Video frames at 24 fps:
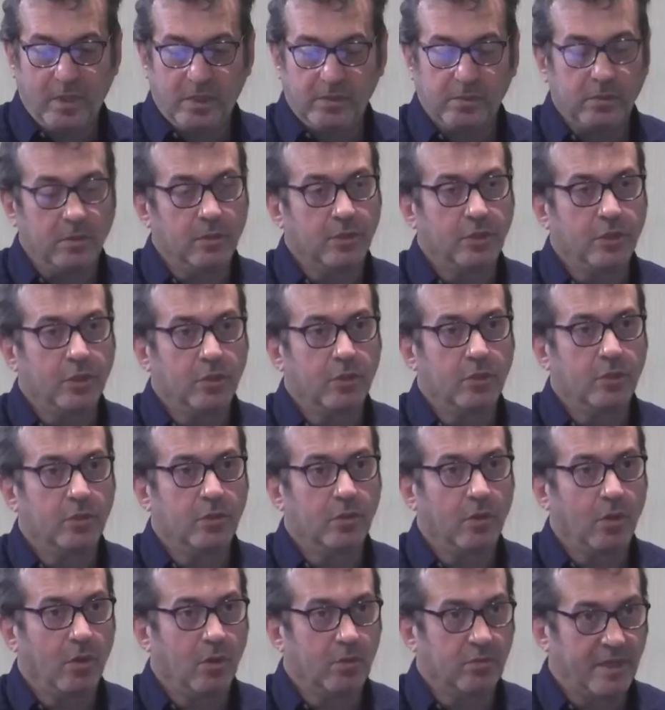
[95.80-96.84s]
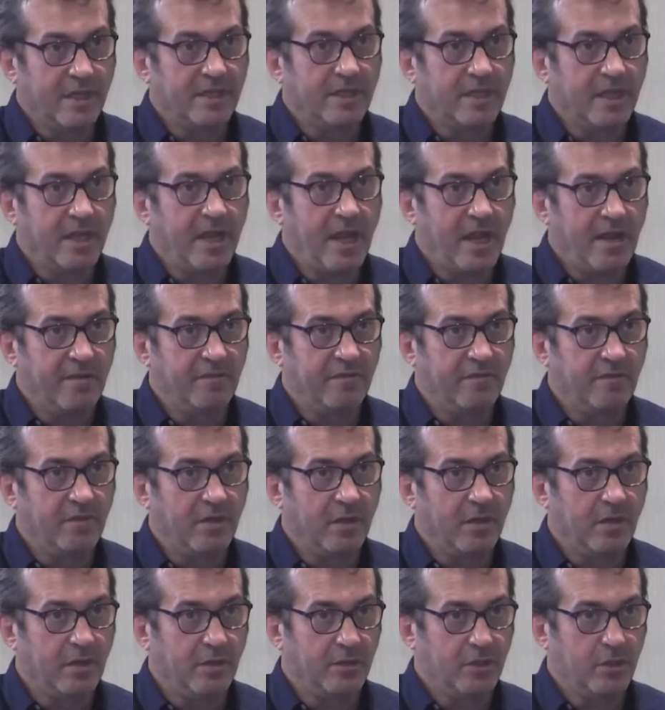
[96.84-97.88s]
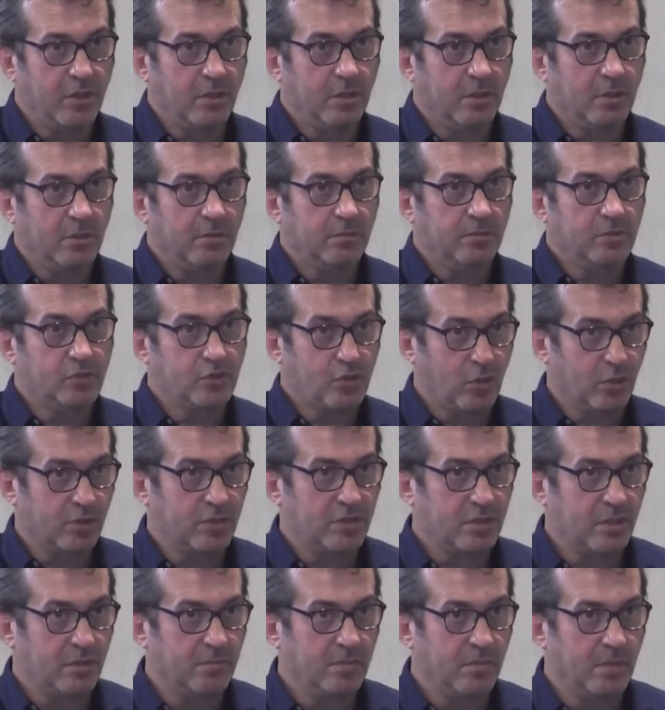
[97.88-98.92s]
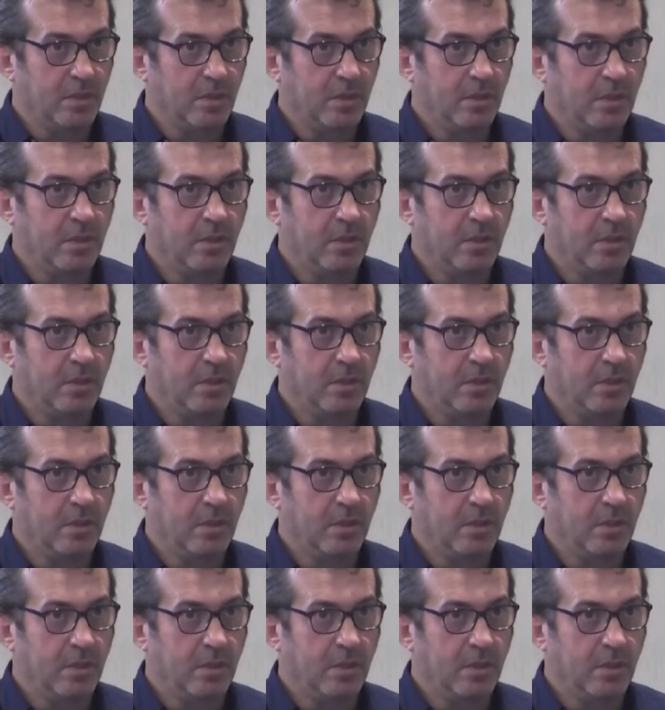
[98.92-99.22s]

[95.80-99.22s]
Well, you already have your short-term